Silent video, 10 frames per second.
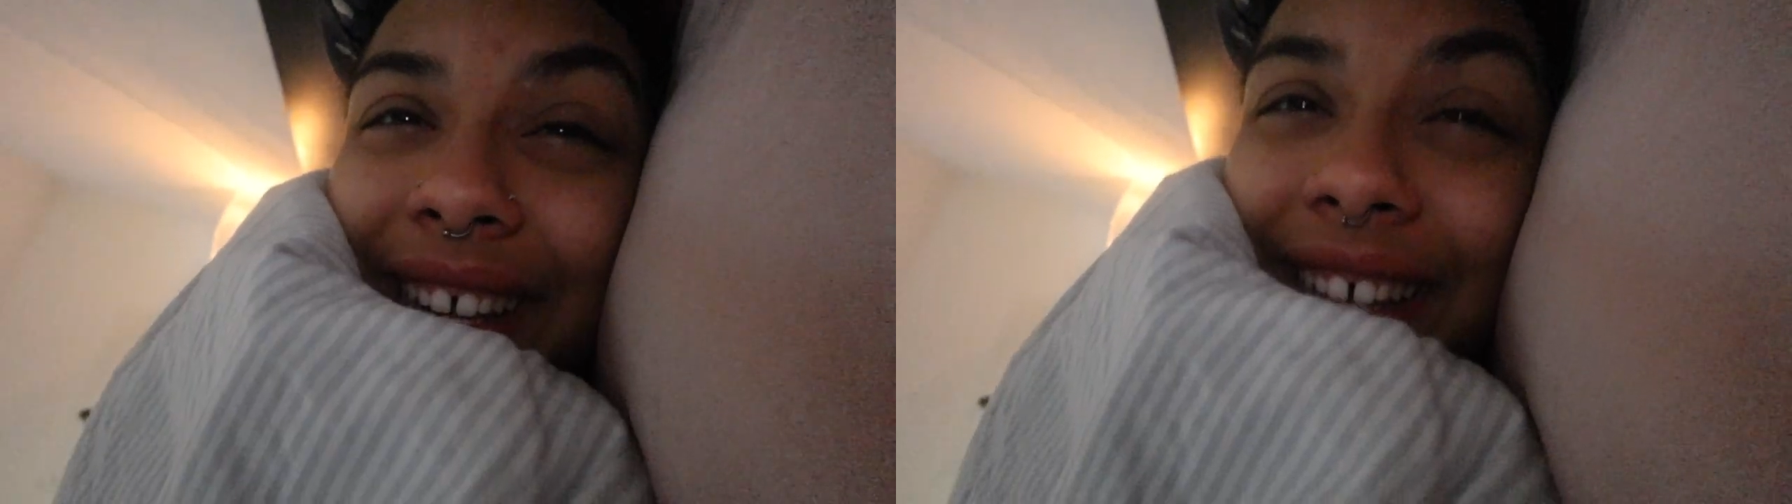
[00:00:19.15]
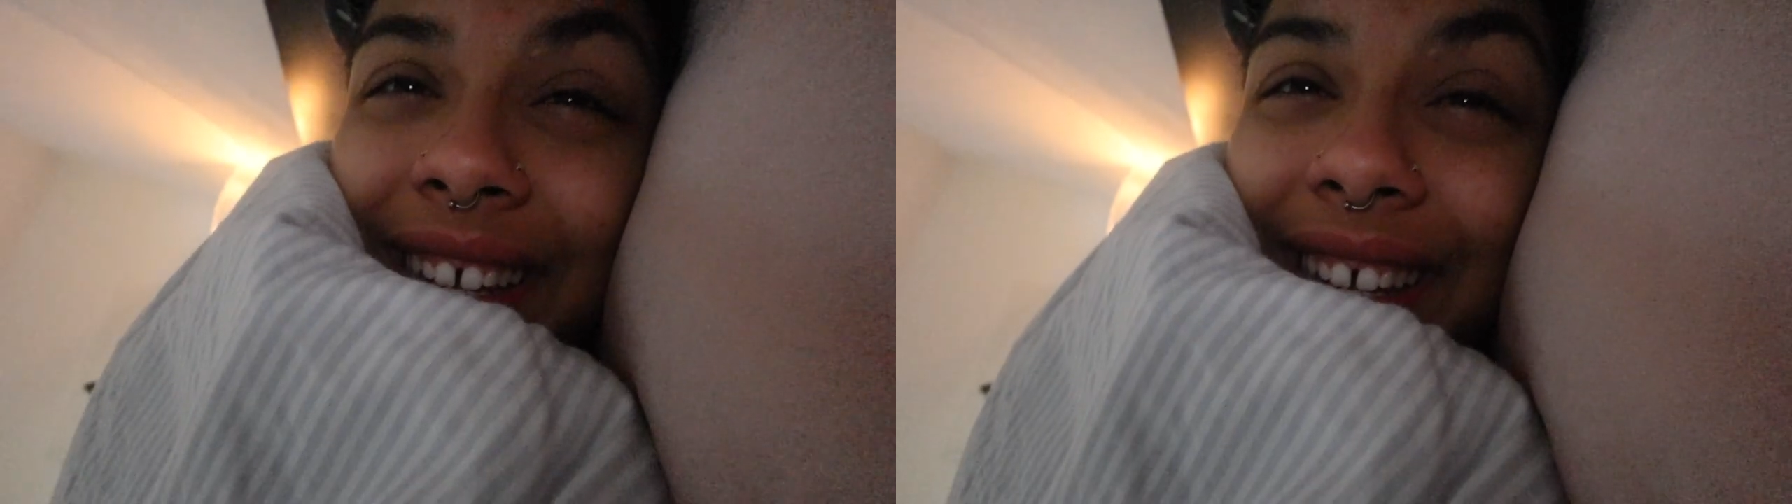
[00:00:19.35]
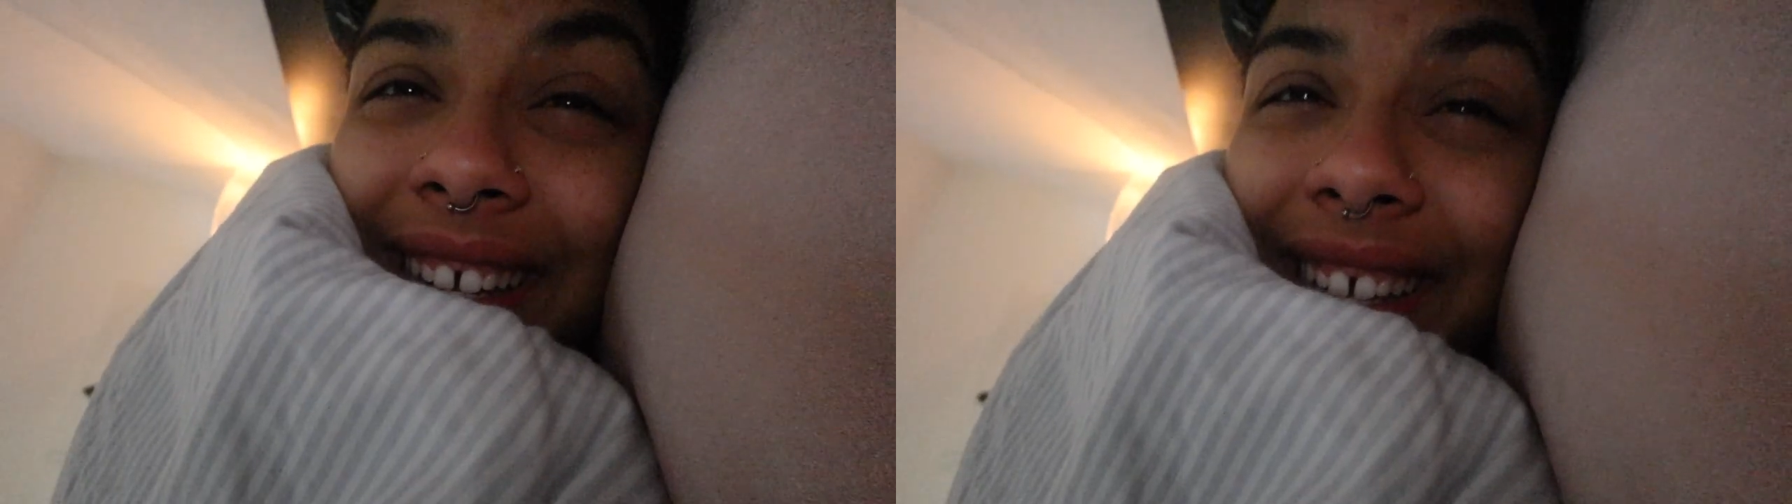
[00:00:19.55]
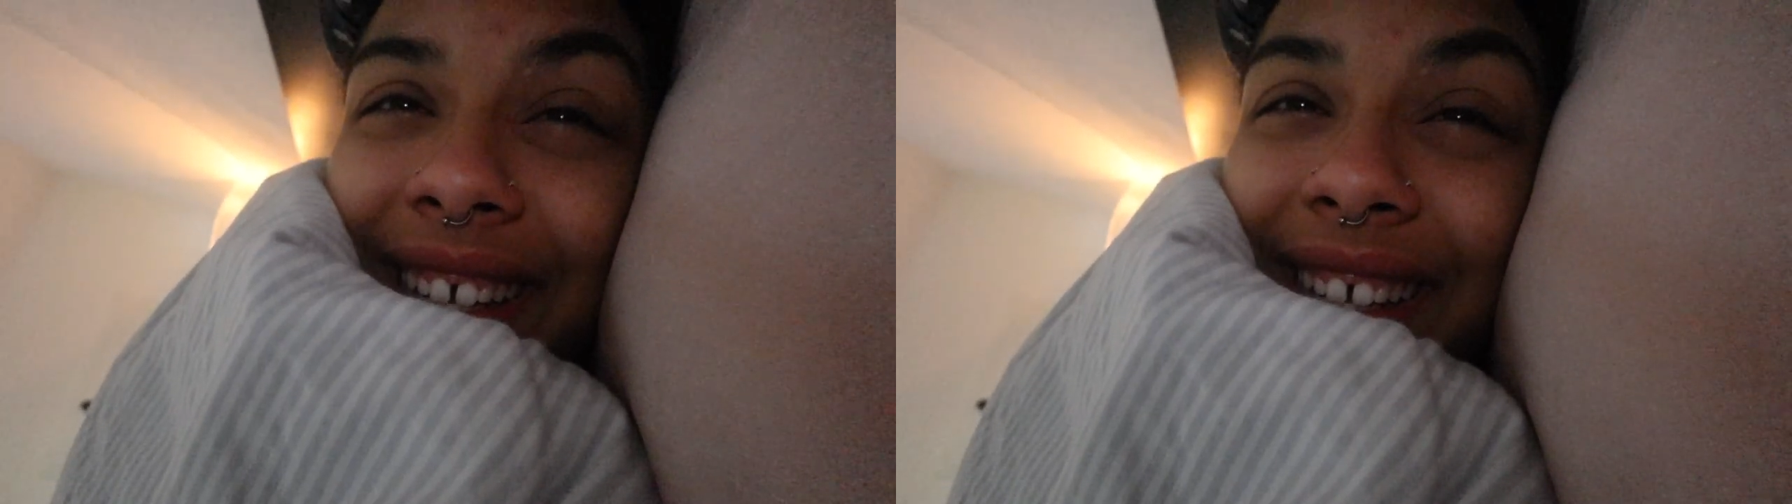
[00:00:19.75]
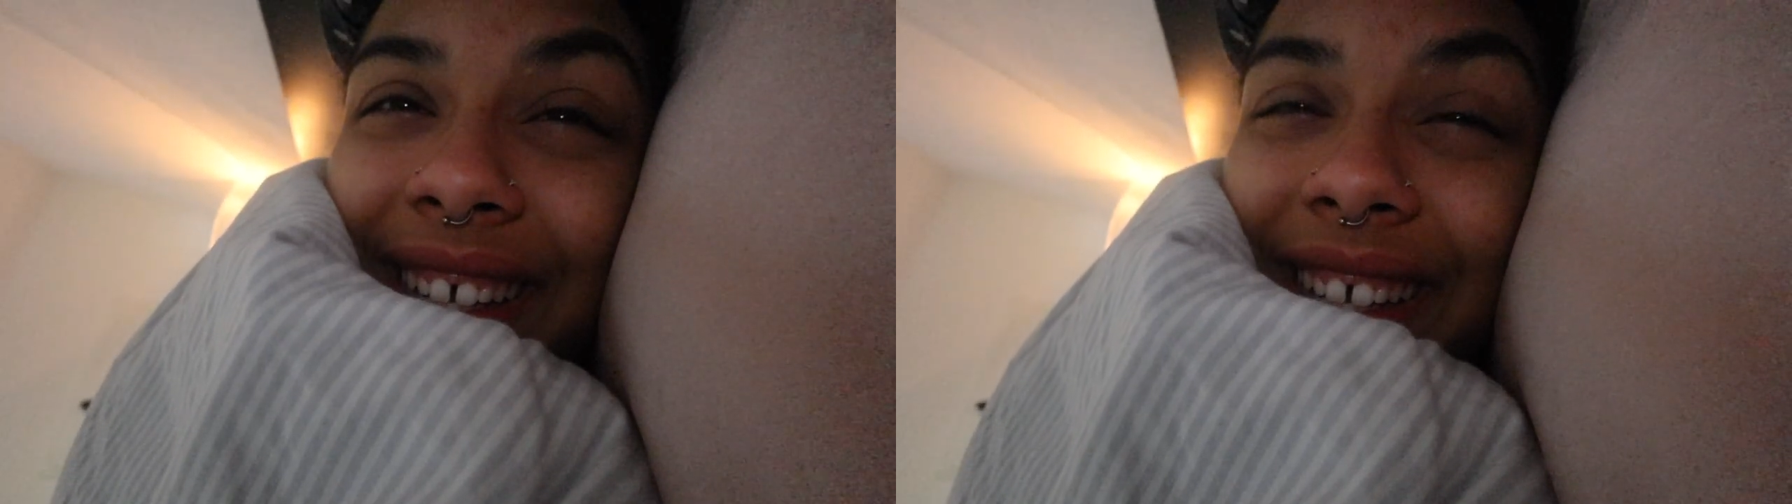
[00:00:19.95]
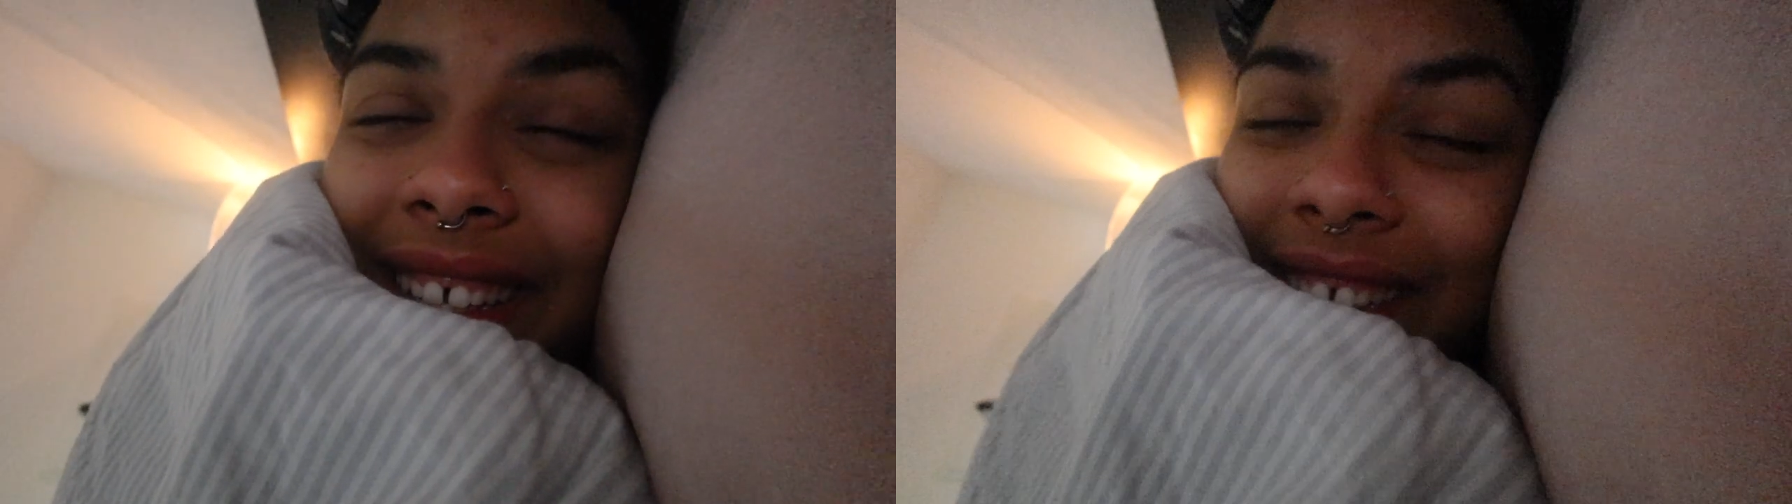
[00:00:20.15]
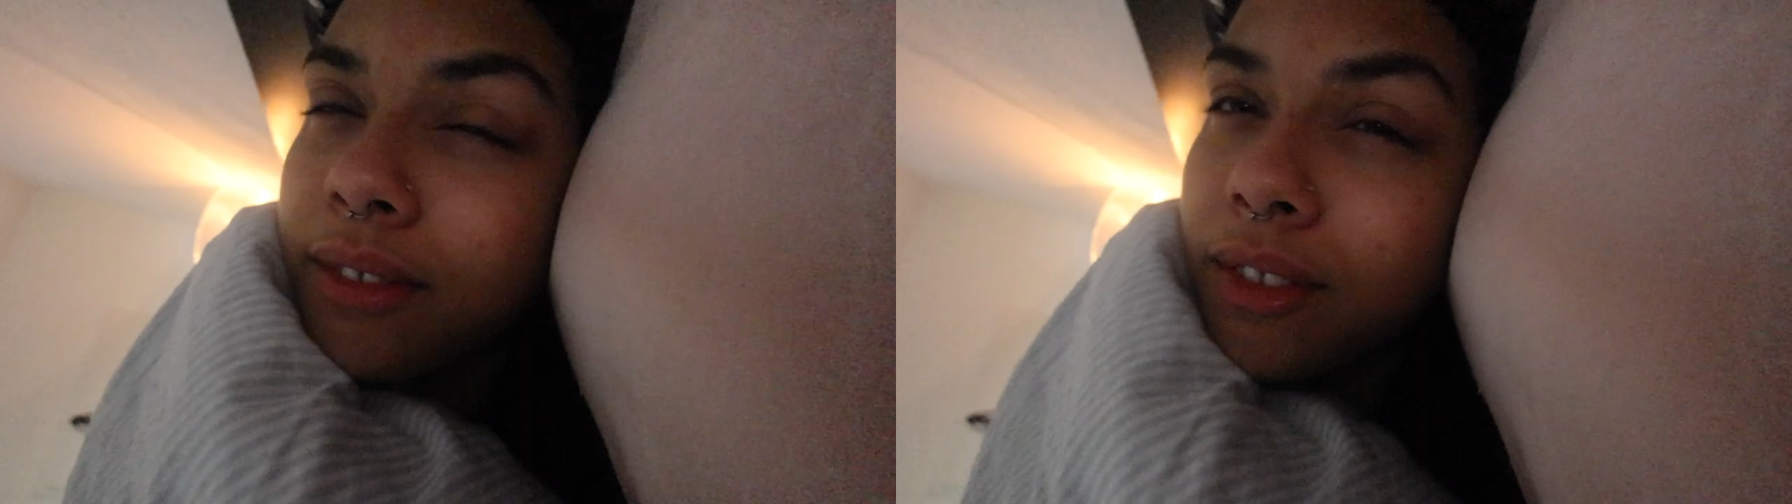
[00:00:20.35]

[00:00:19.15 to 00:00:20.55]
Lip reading: Yay!